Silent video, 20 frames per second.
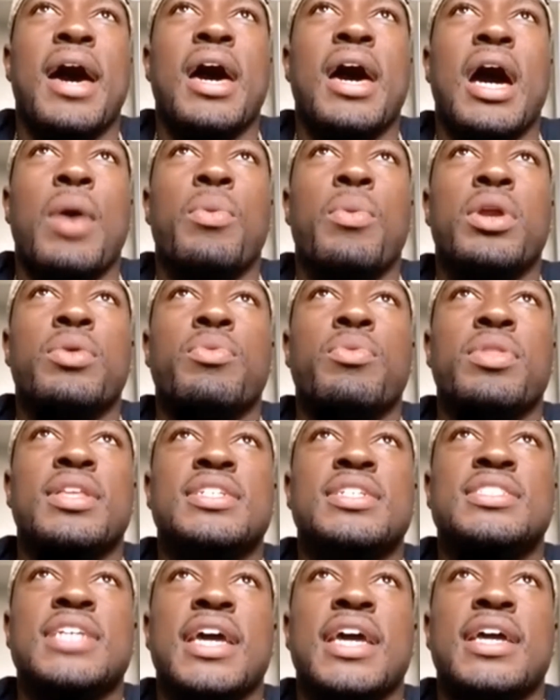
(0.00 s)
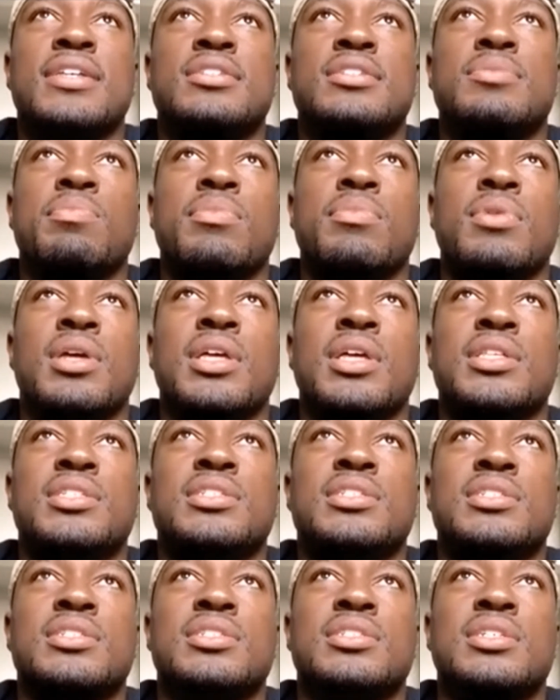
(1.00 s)
I wouldn't really say it's
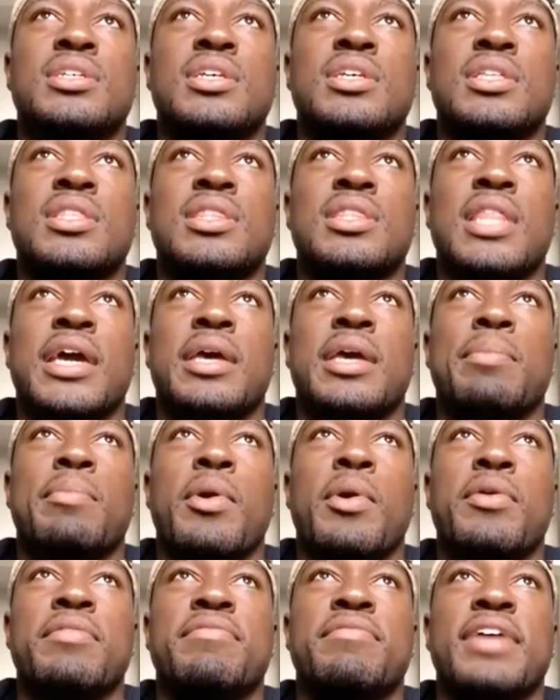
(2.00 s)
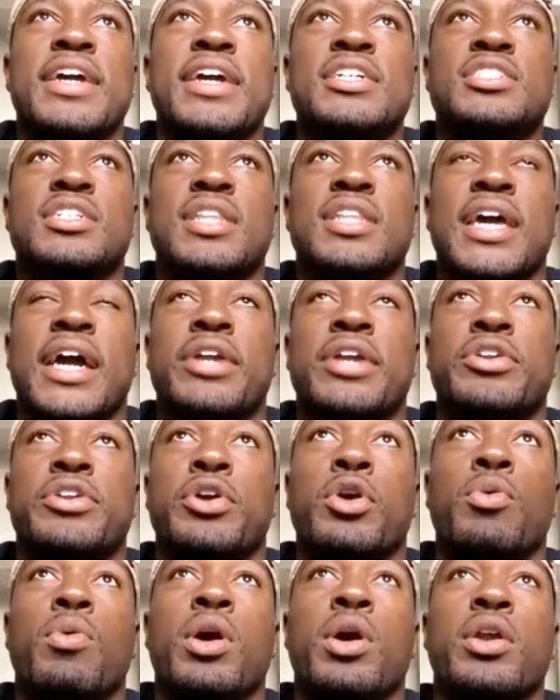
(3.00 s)
like a motivation.
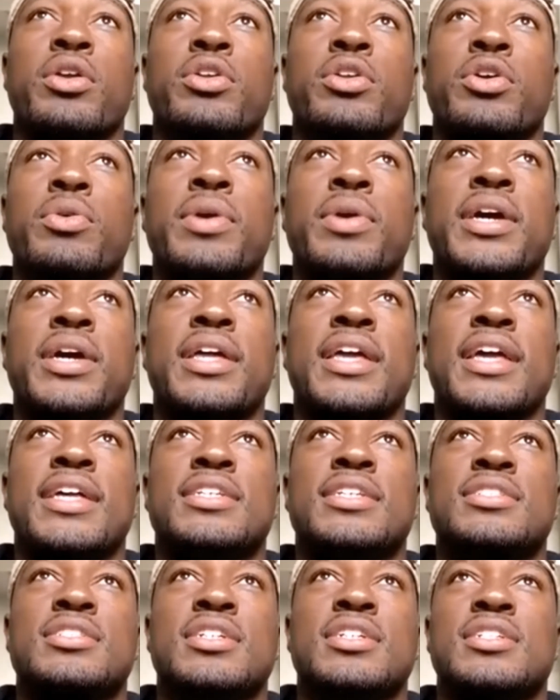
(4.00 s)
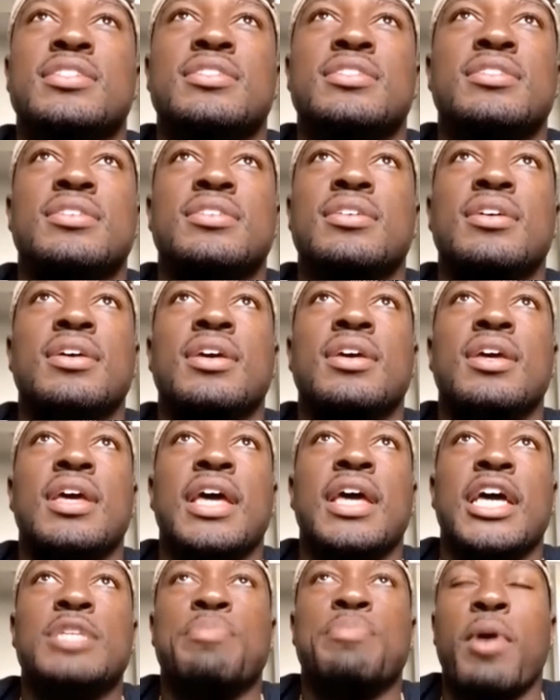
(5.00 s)
Like I don't want to do it.
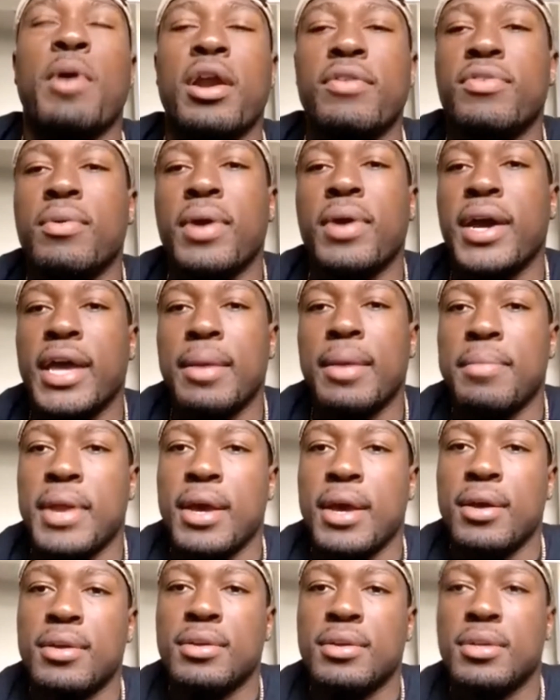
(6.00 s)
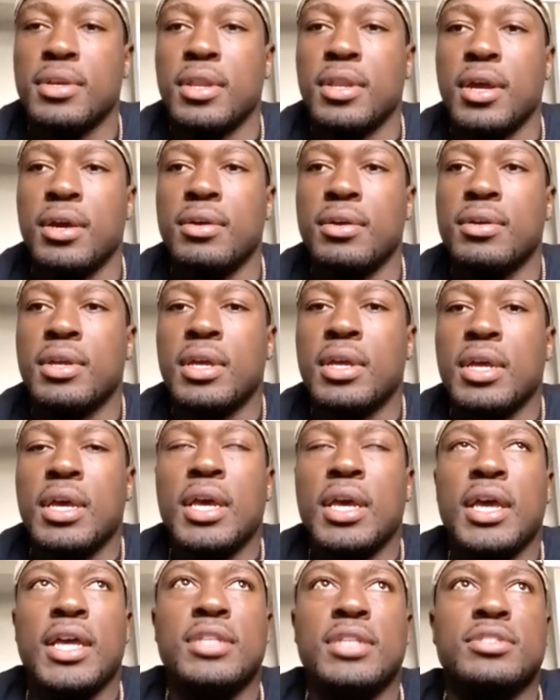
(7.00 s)
It's part of who I am now.
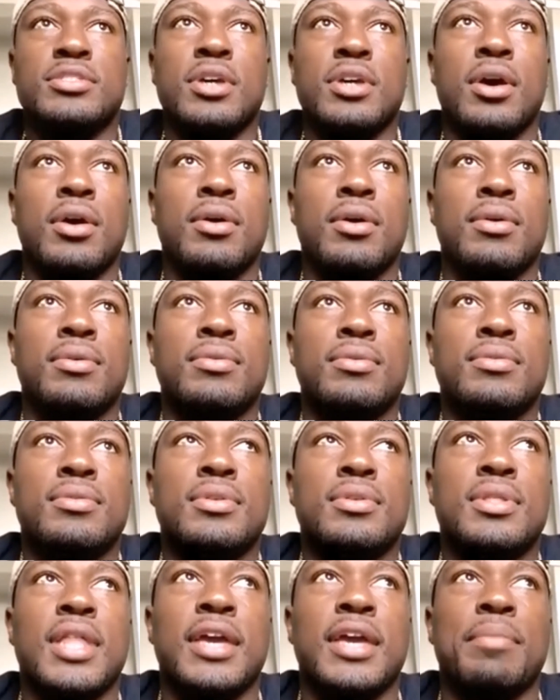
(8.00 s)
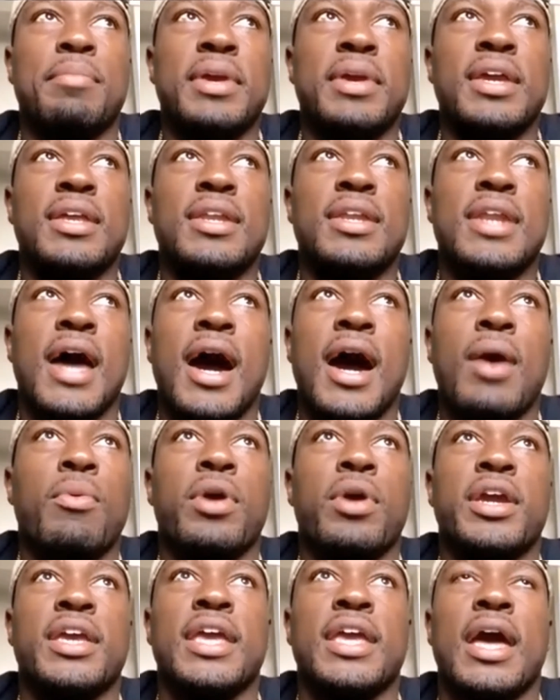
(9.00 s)
And so like me
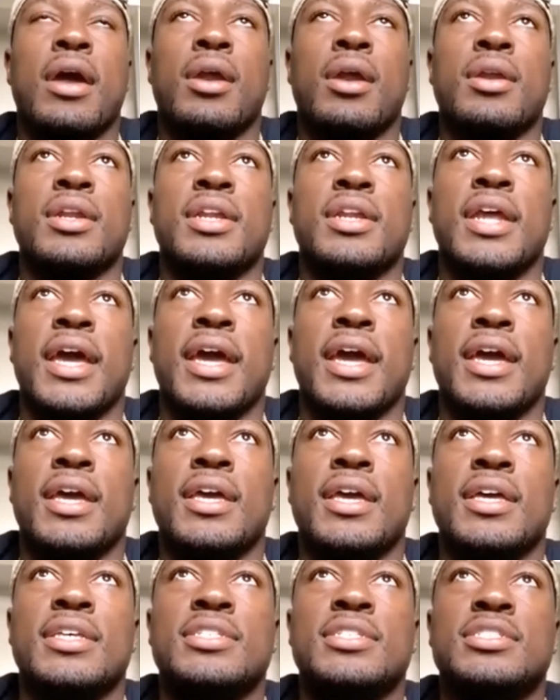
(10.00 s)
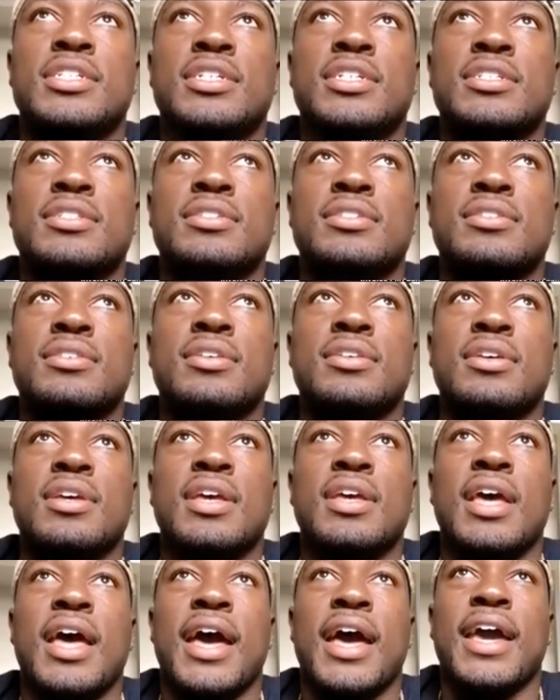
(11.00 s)
not working out on a day, it's
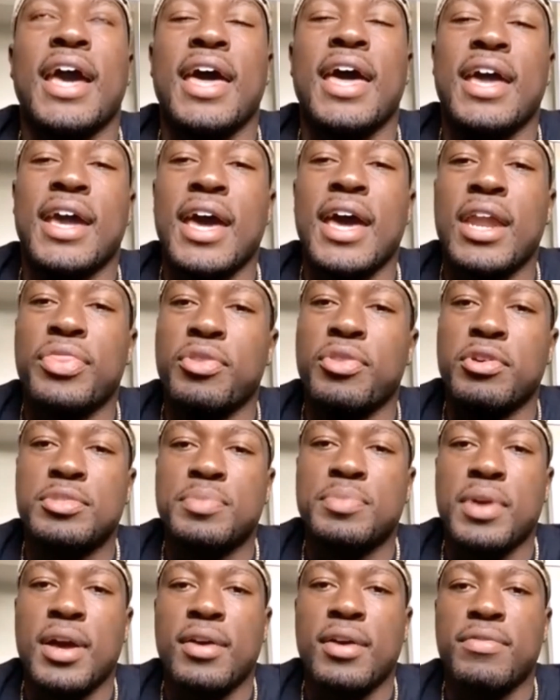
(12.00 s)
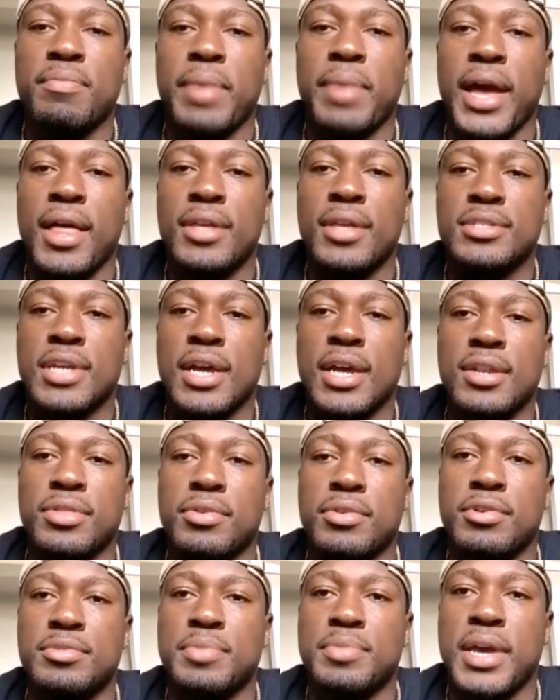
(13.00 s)
just it kind of throws me off
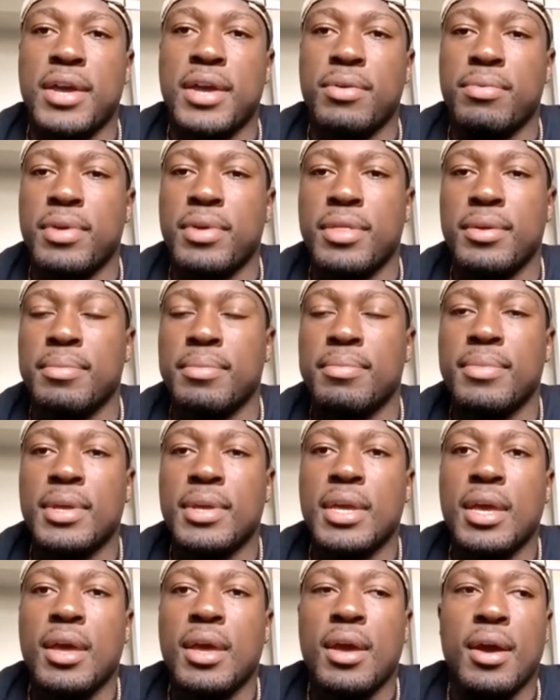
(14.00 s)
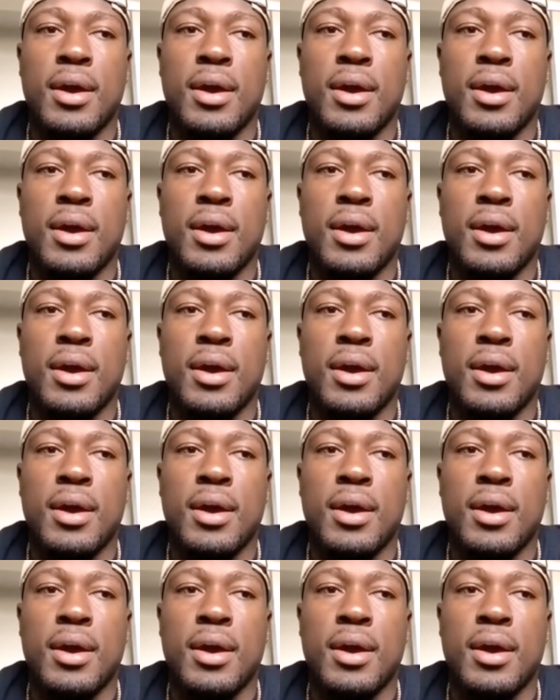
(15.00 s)
balance. Kind of throws me out of rhythm.